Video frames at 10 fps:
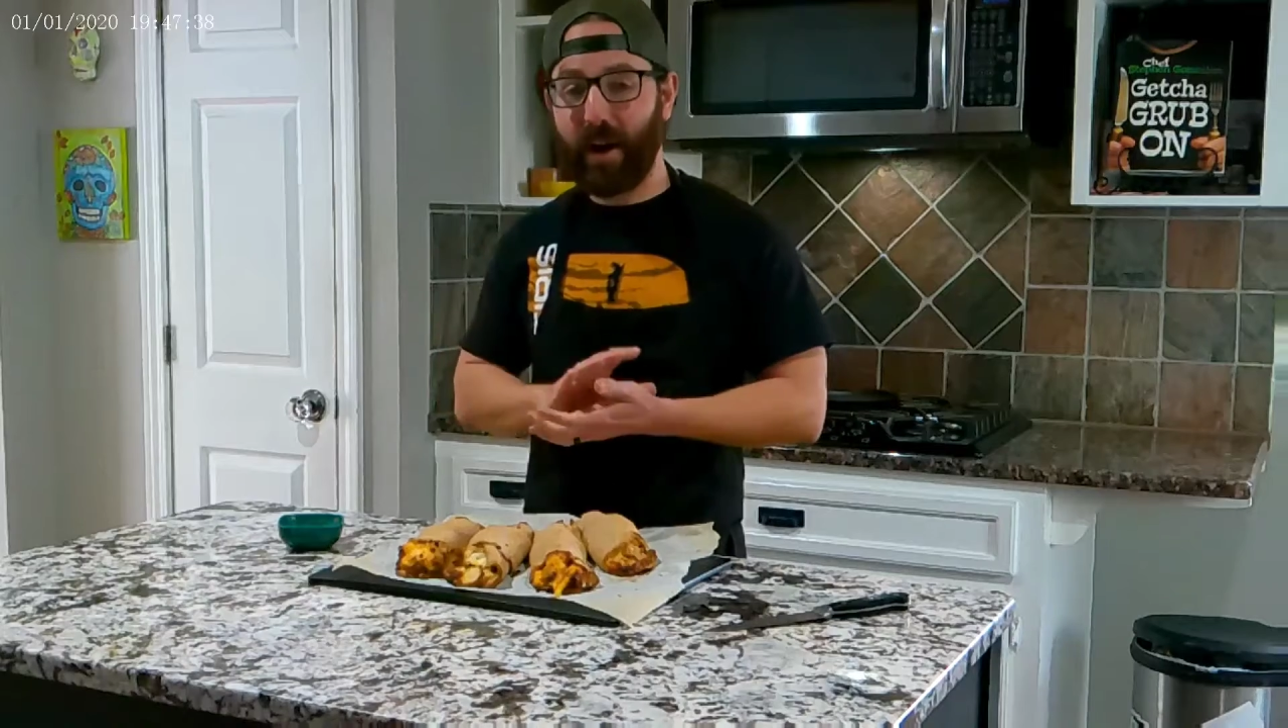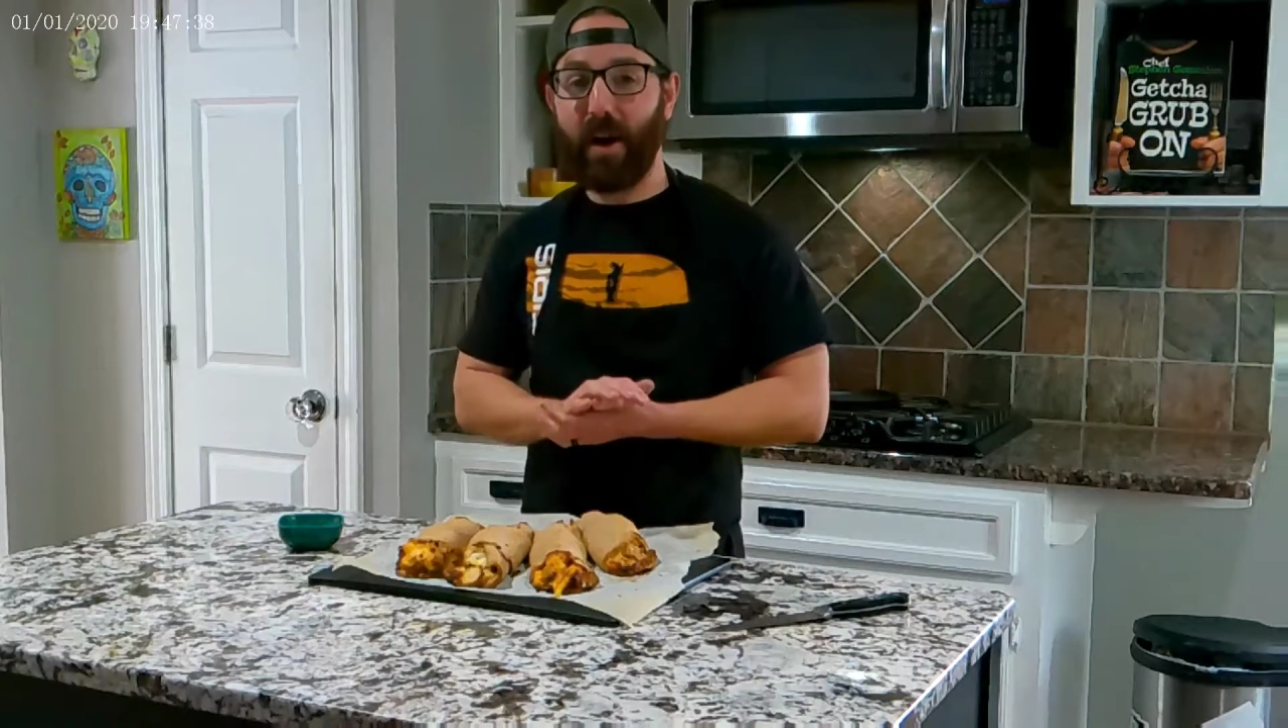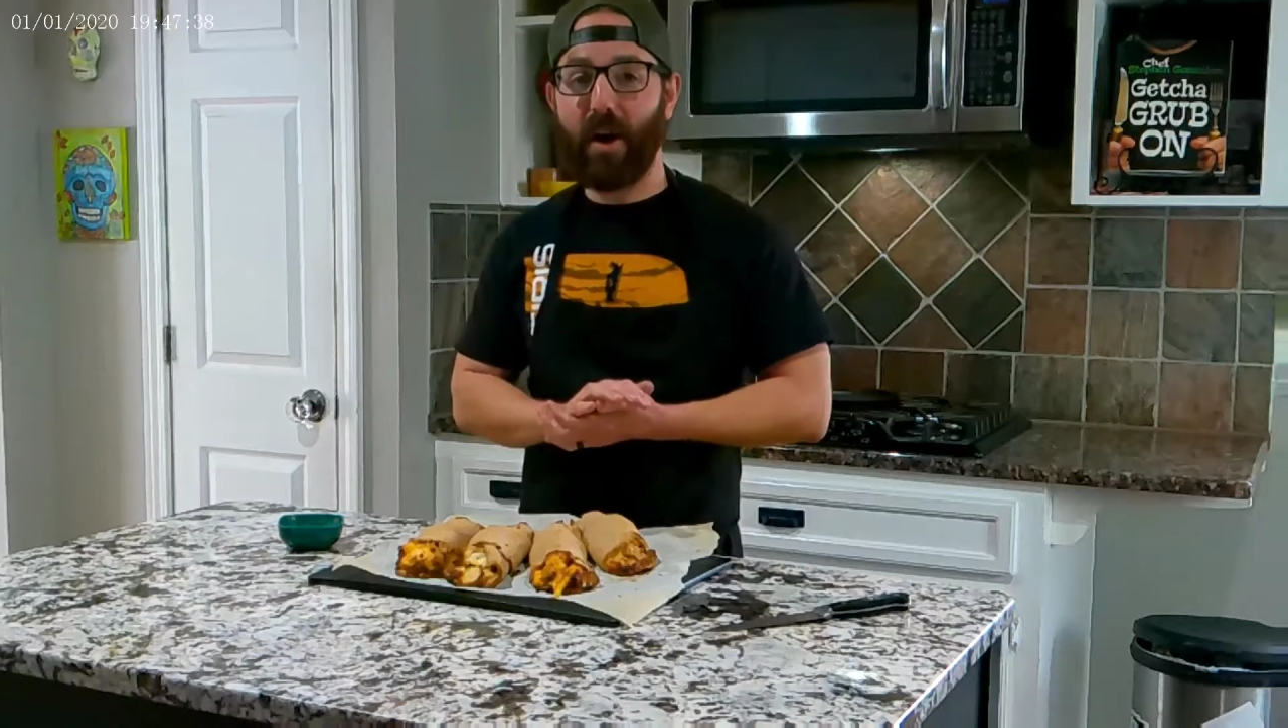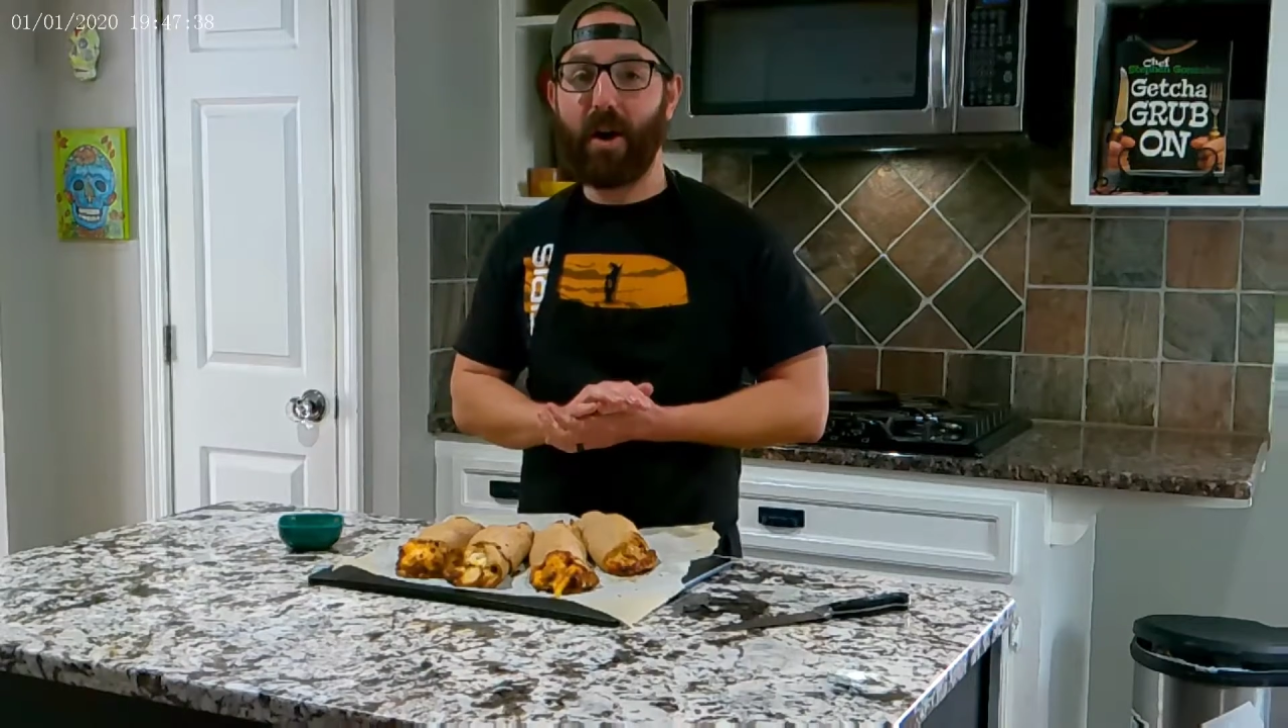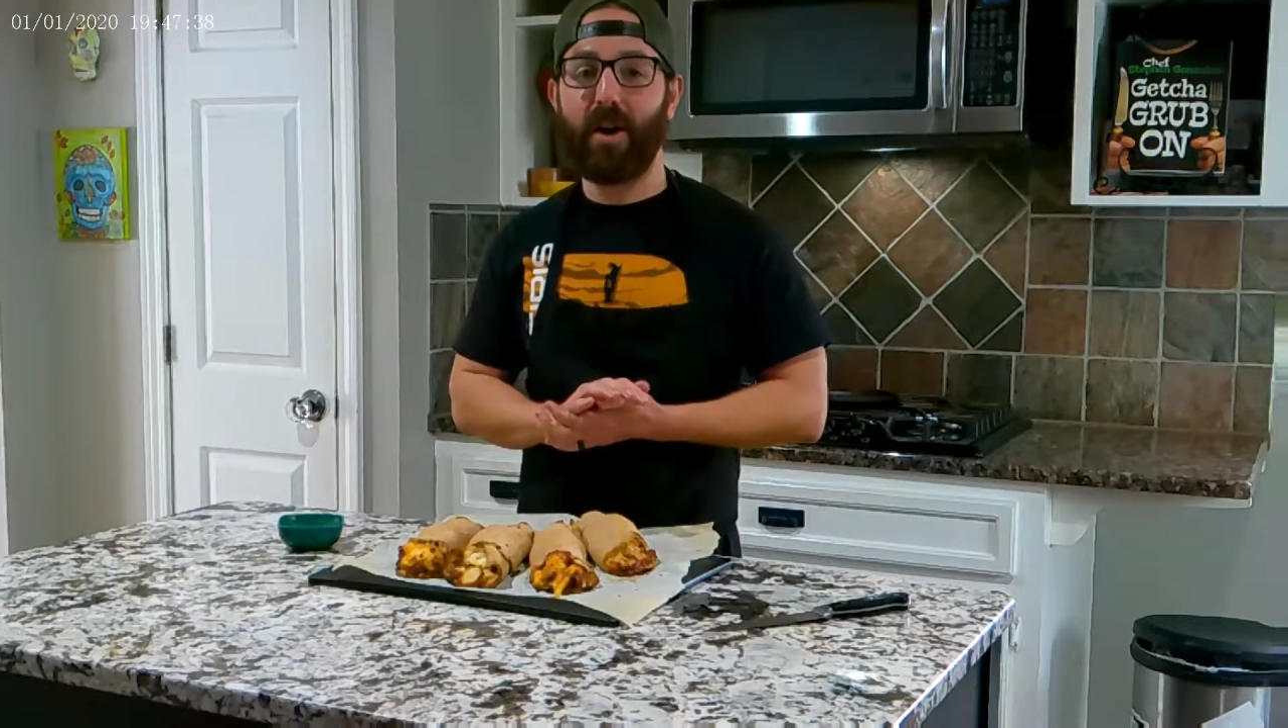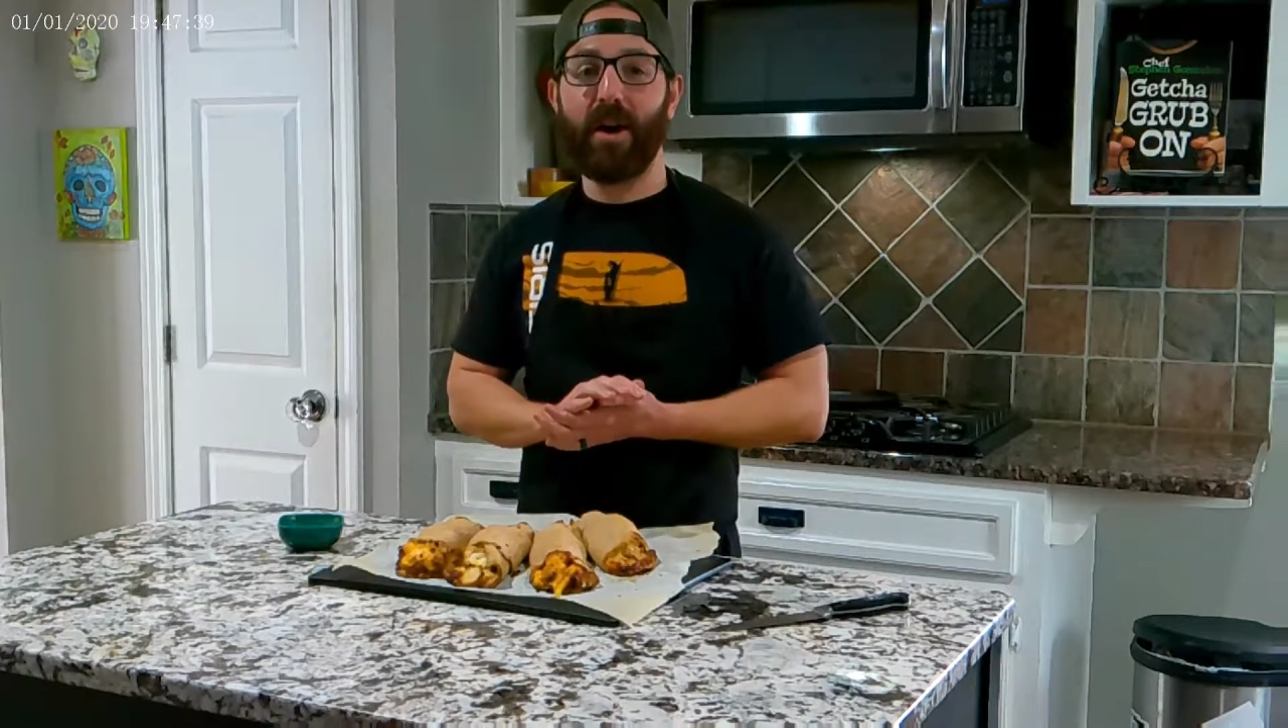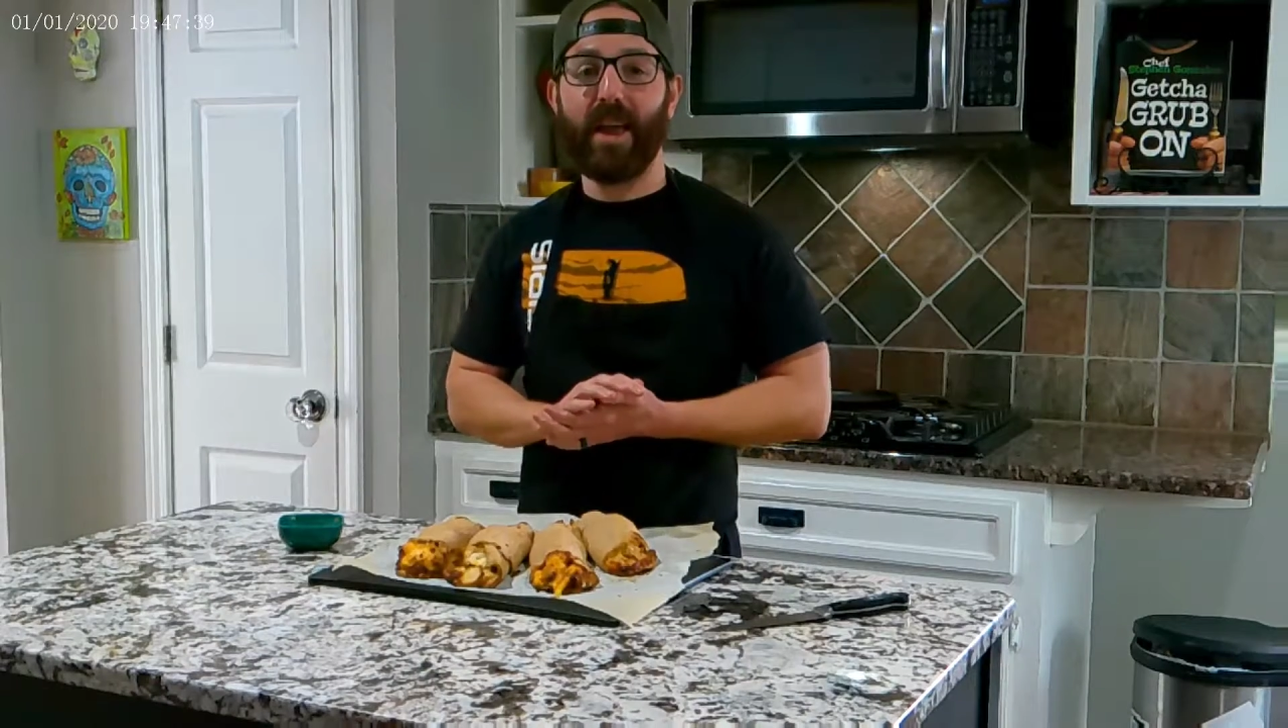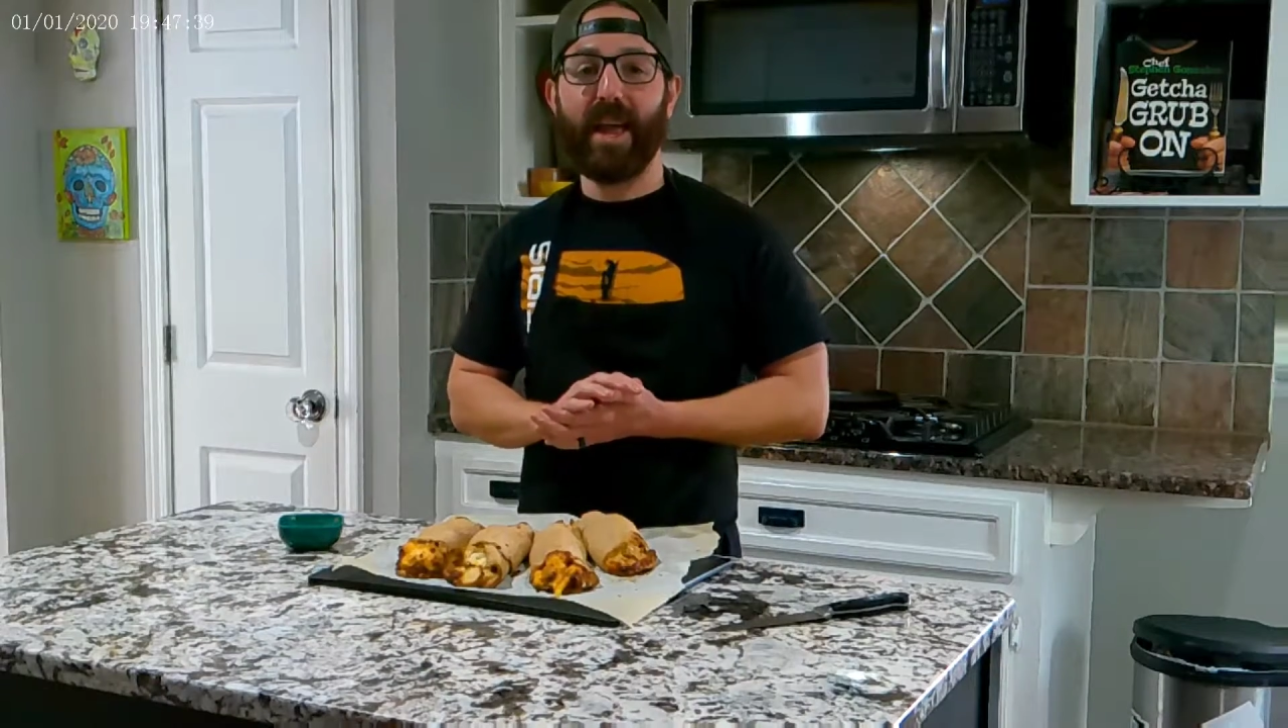our